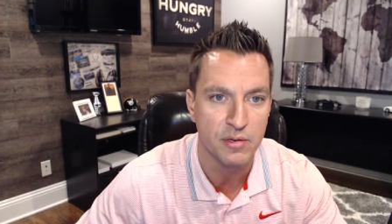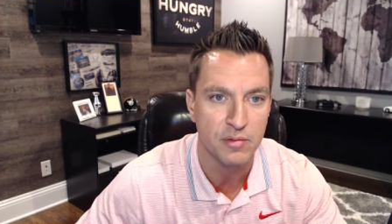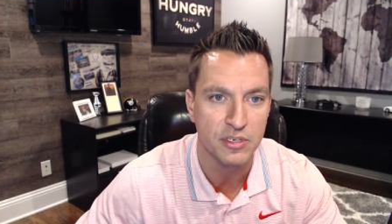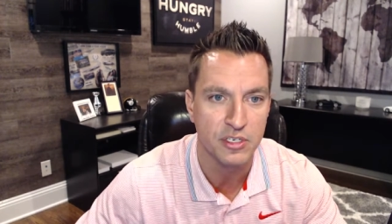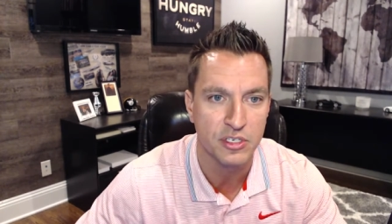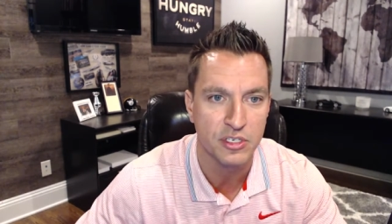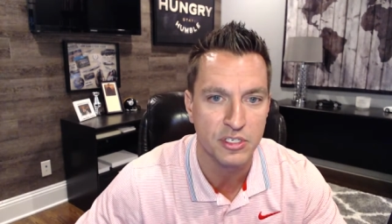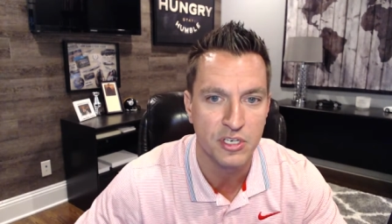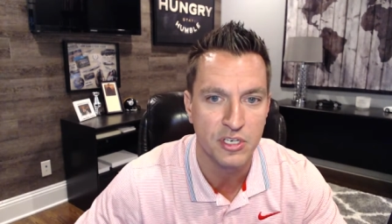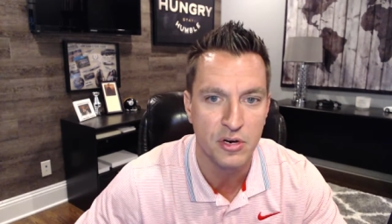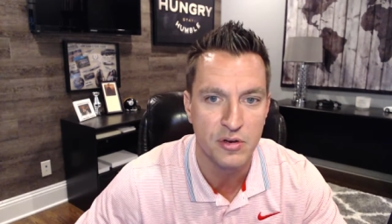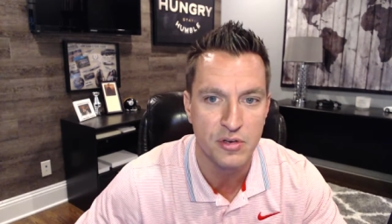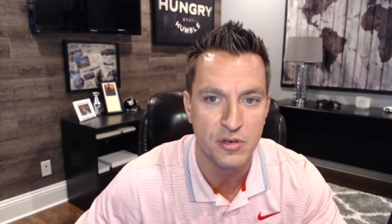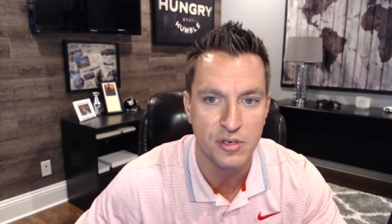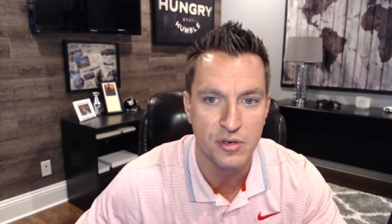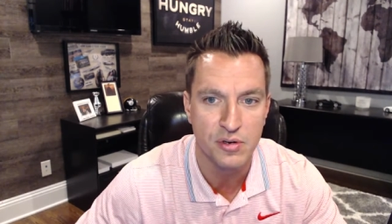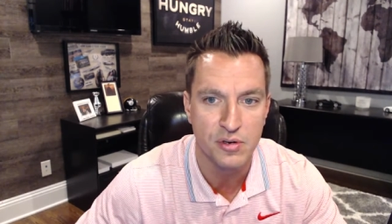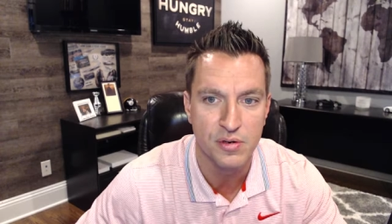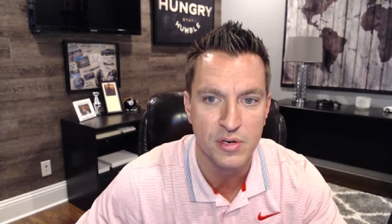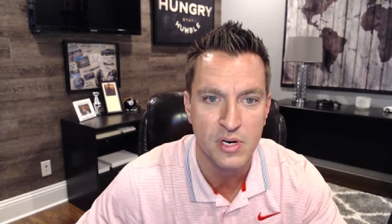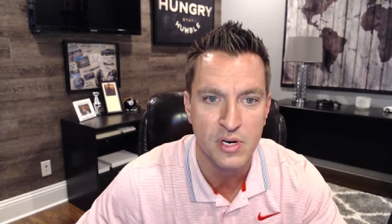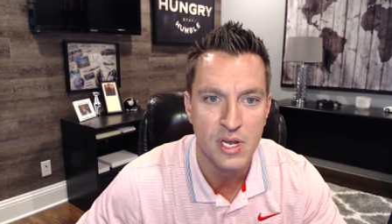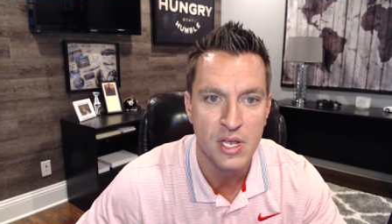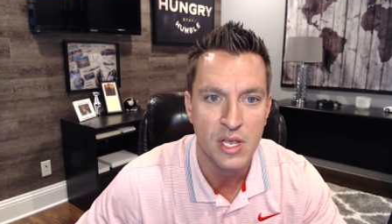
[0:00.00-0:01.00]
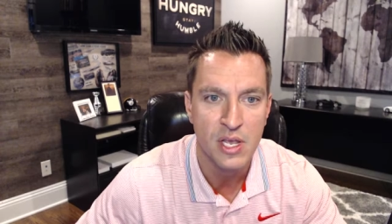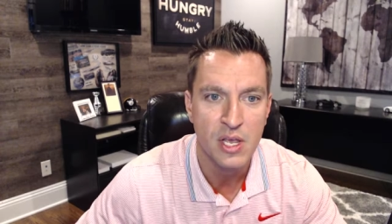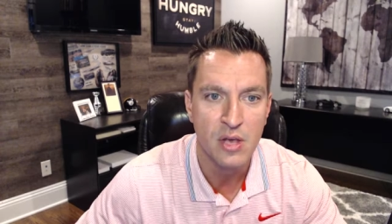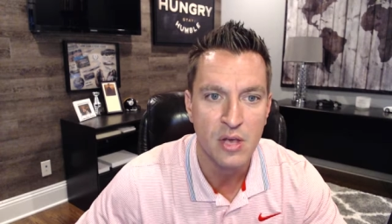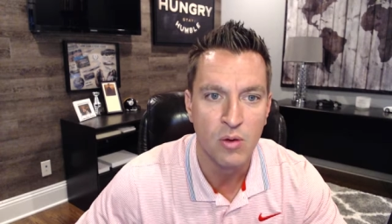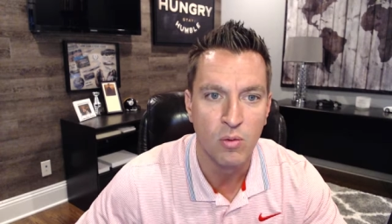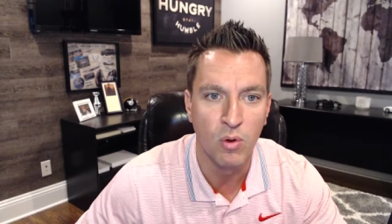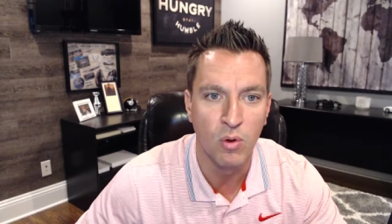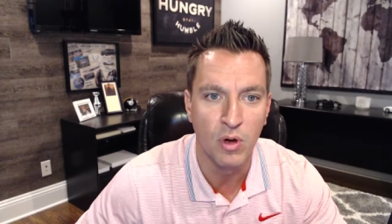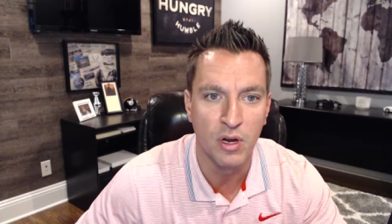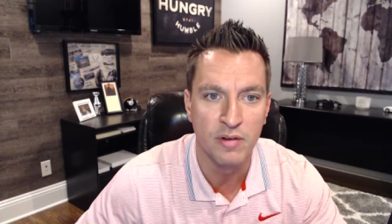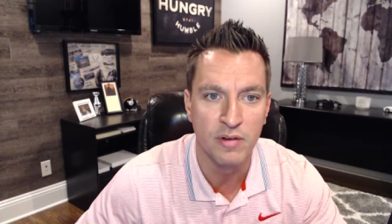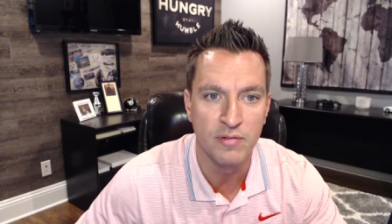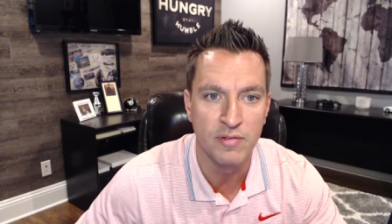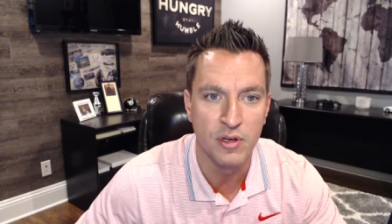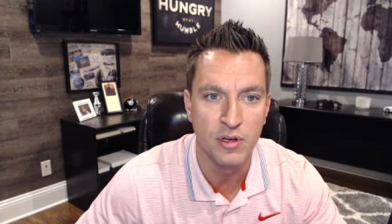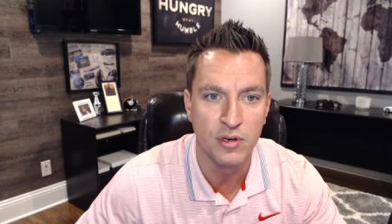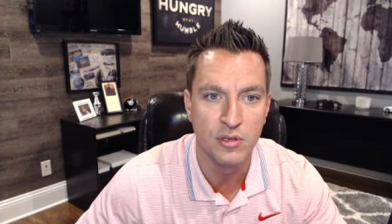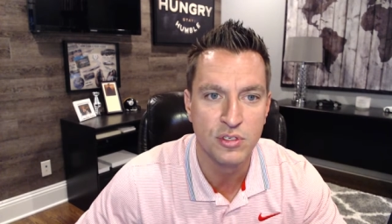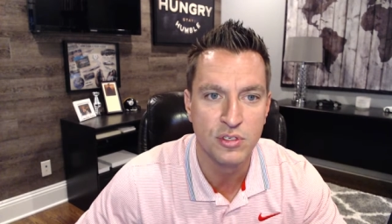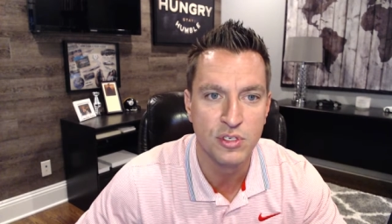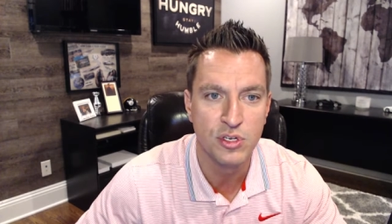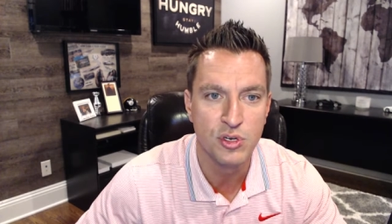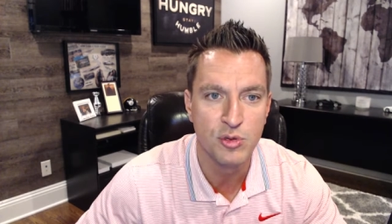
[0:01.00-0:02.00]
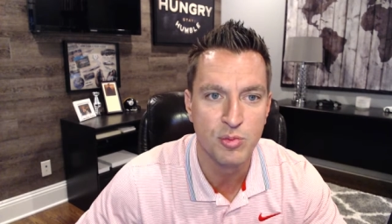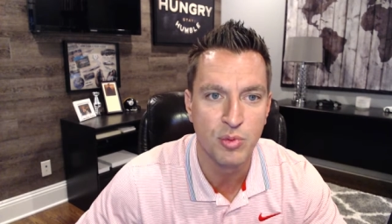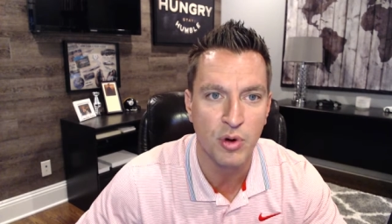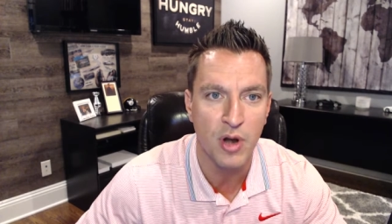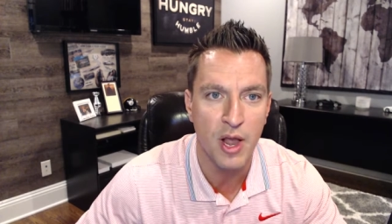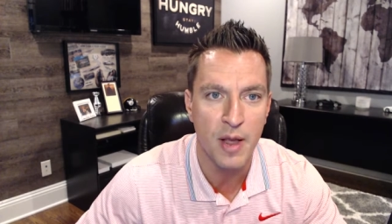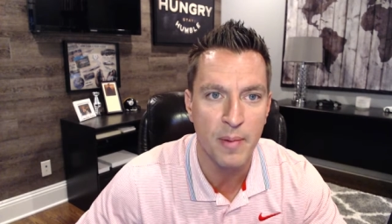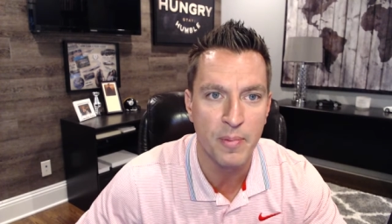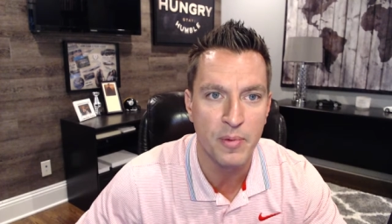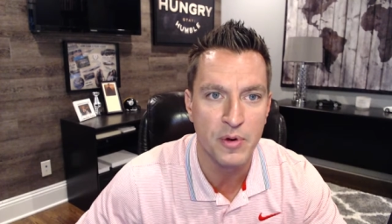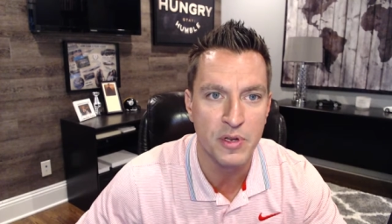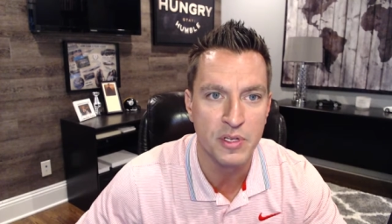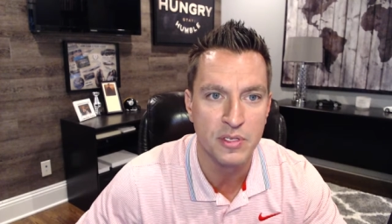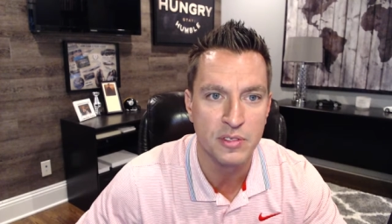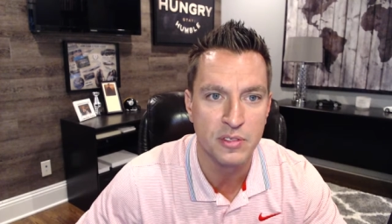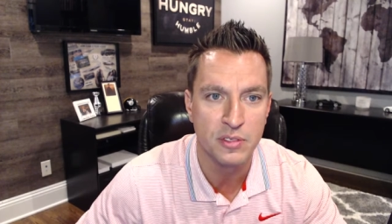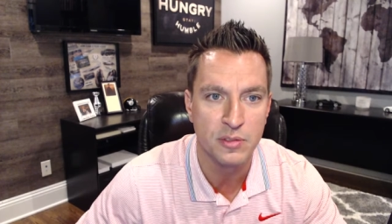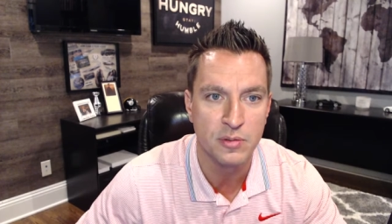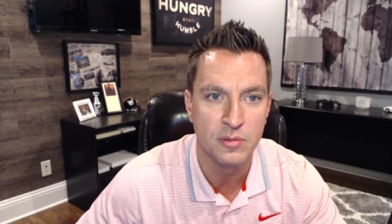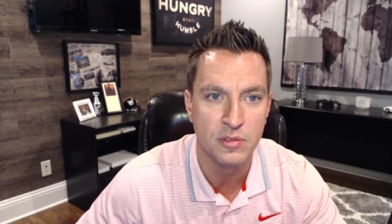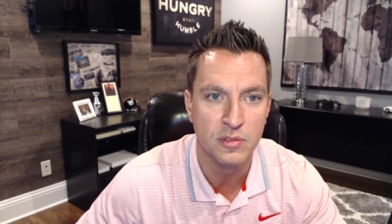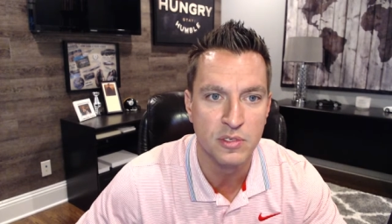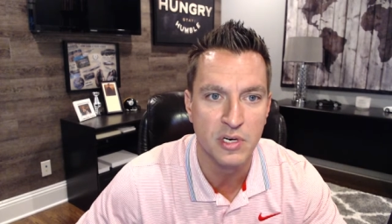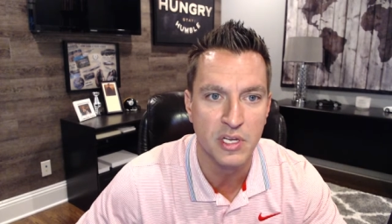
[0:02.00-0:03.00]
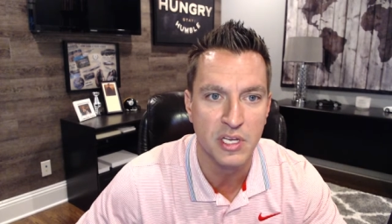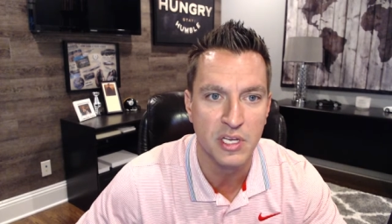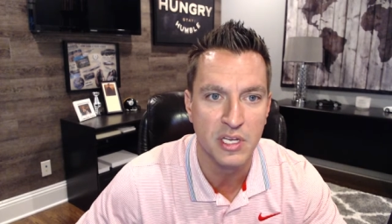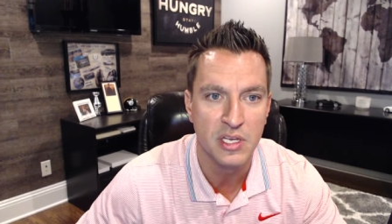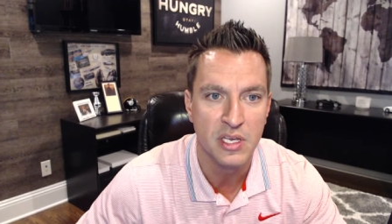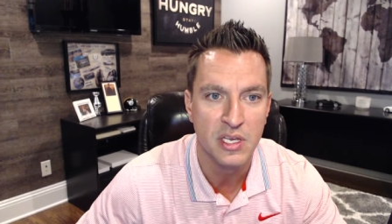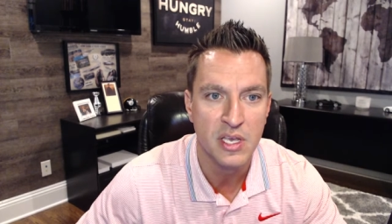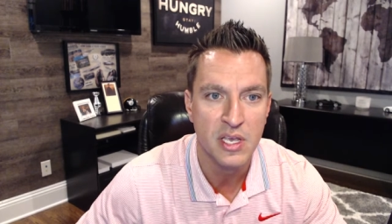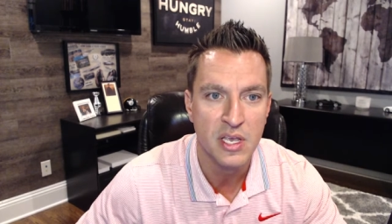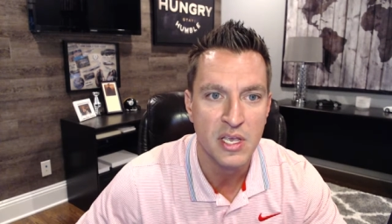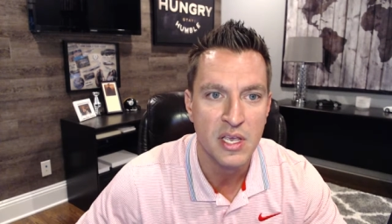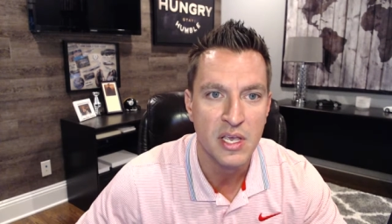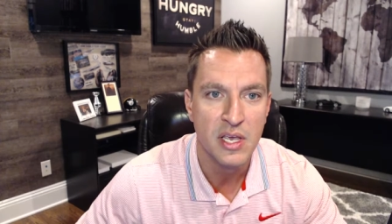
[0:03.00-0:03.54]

I want to show you one of those two properties this morning